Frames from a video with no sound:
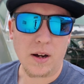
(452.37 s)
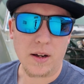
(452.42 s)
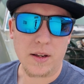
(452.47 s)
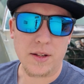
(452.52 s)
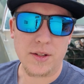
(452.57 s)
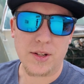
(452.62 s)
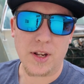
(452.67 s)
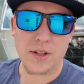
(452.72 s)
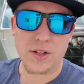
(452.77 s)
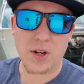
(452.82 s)
He
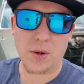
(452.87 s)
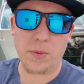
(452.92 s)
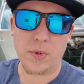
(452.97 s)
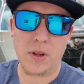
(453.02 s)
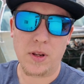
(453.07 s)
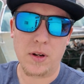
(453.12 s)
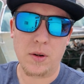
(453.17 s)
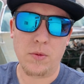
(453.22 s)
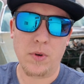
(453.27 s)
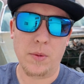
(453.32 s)
said it's gonna
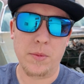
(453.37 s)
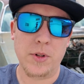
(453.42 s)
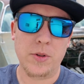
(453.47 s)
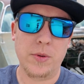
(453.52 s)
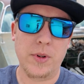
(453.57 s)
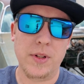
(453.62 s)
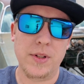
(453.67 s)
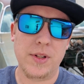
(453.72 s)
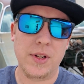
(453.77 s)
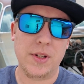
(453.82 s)
be anywhere
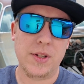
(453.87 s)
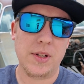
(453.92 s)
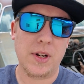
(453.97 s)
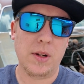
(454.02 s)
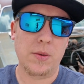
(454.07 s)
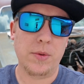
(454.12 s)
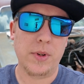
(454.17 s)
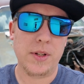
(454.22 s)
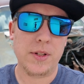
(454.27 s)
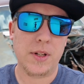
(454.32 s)
between 6 and
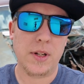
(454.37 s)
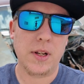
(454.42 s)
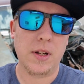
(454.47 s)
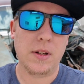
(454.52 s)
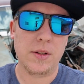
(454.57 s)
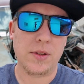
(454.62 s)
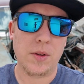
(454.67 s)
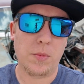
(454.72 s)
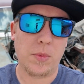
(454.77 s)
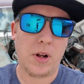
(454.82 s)
8 weeks to get
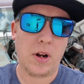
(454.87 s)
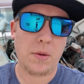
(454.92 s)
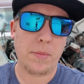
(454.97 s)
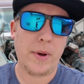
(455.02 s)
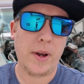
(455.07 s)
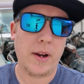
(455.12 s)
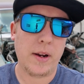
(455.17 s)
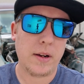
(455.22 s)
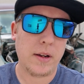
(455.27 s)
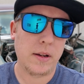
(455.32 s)
us the block
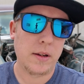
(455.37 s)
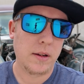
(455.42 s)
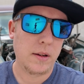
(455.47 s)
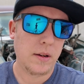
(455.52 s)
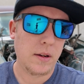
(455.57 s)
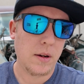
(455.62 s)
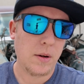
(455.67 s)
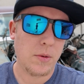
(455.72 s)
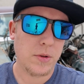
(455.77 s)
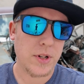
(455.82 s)
back,
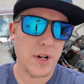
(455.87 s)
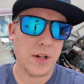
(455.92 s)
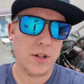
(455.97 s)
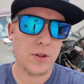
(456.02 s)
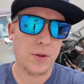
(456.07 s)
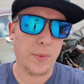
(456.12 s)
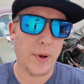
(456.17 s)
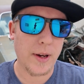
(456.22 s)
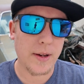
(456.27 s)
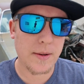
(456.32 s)
which ain't
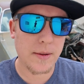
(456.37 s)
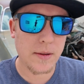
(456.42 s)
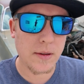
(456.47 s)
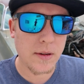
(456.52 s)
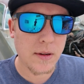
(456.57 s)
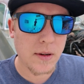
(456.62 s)
too bad.